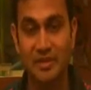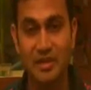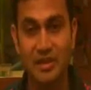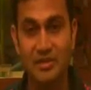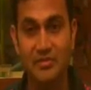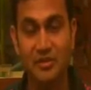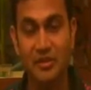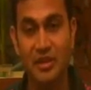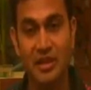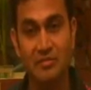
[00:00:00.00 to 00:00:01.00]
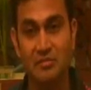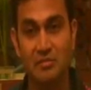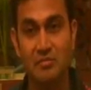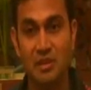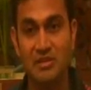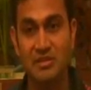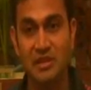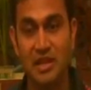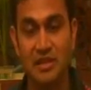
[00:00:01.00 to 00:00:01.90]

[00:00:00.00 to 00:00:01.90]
That's a vision that may